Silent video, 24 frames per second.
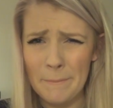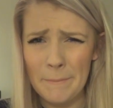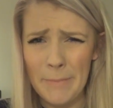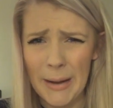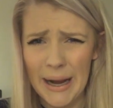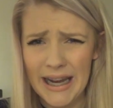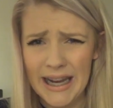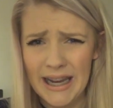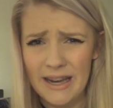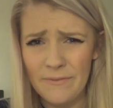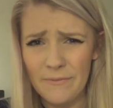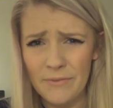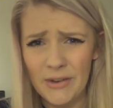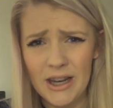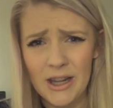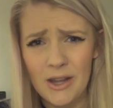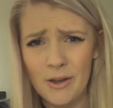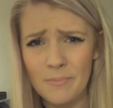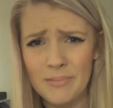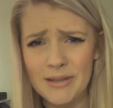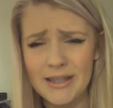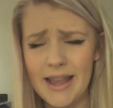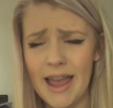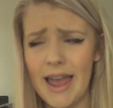painfully
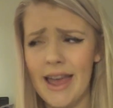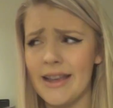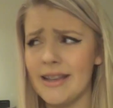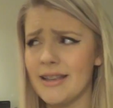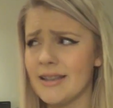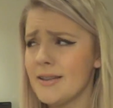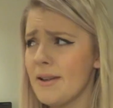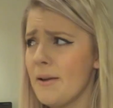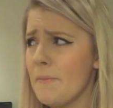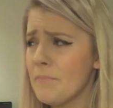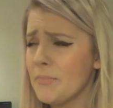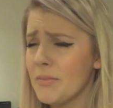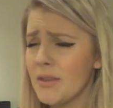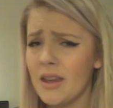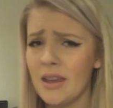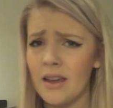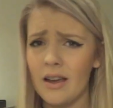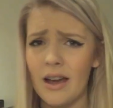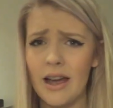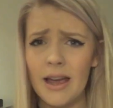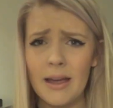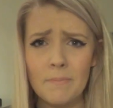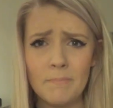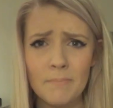obsessed.
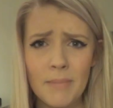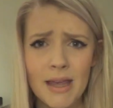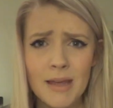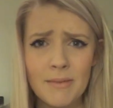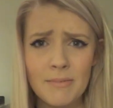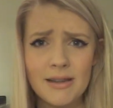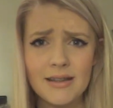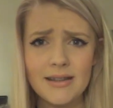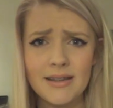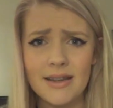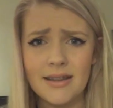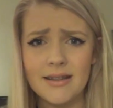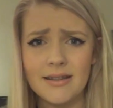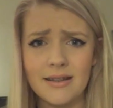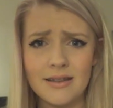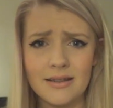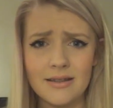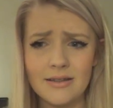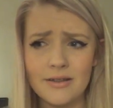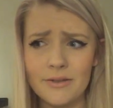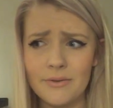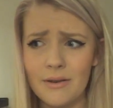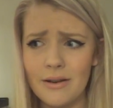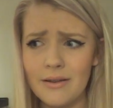I had baby
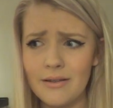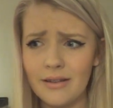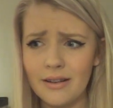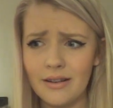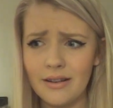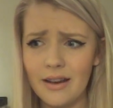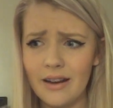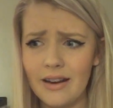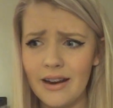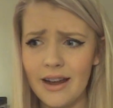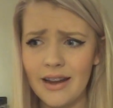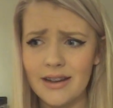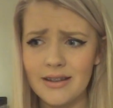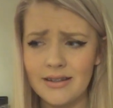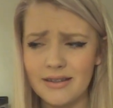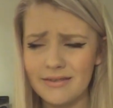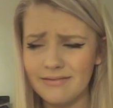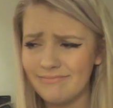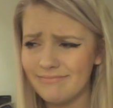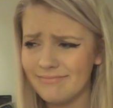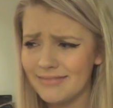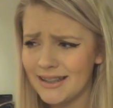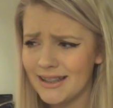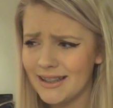sisters, so I kind of had
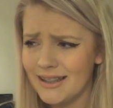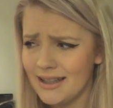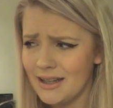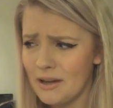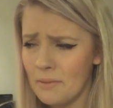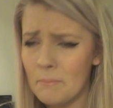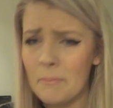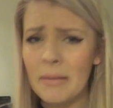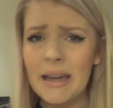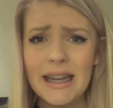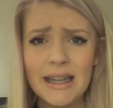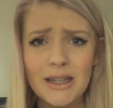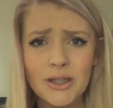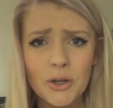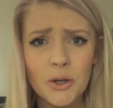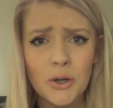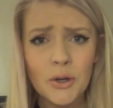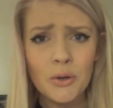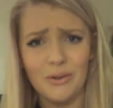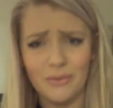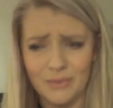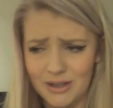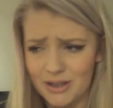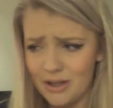to make
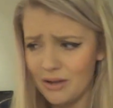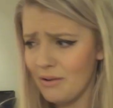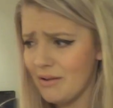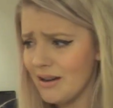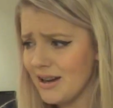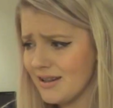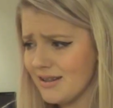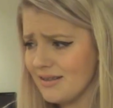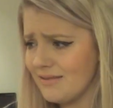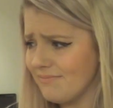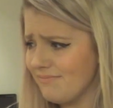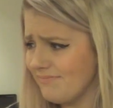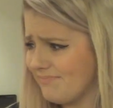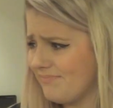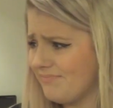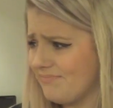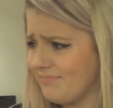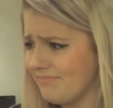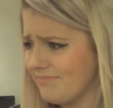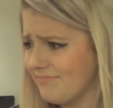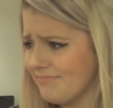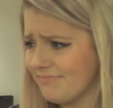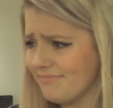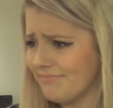do. So I'd
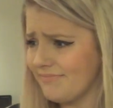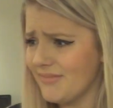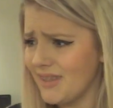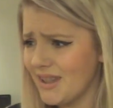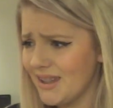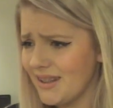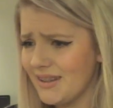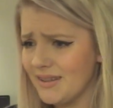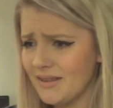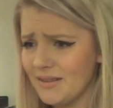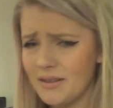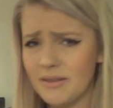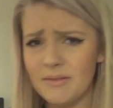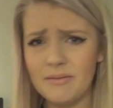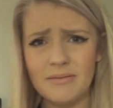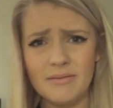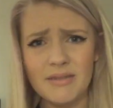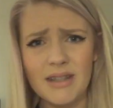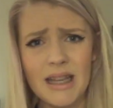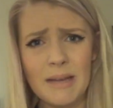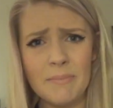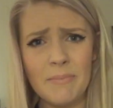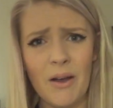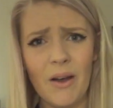
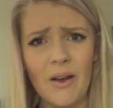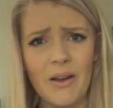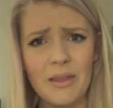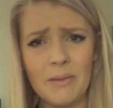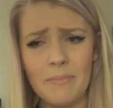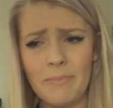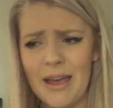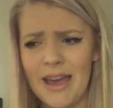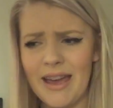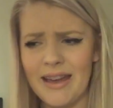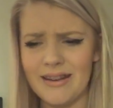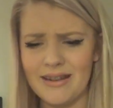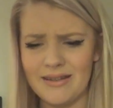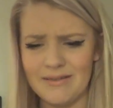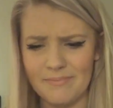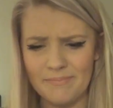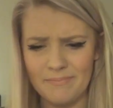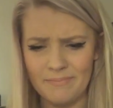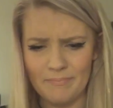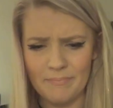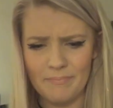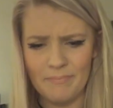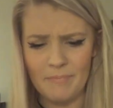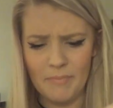sit behind the bed and
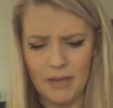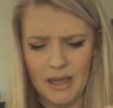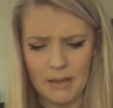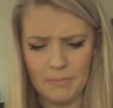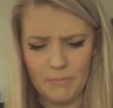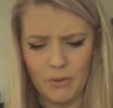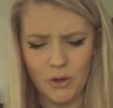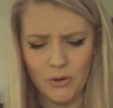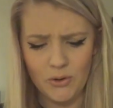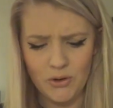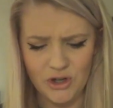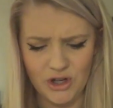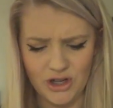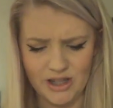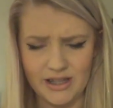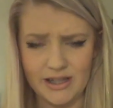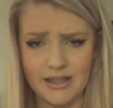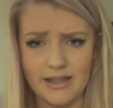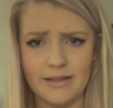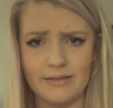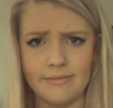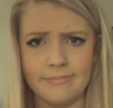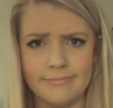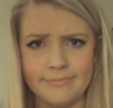make
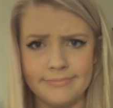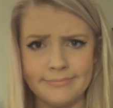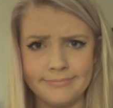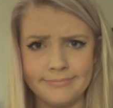potions.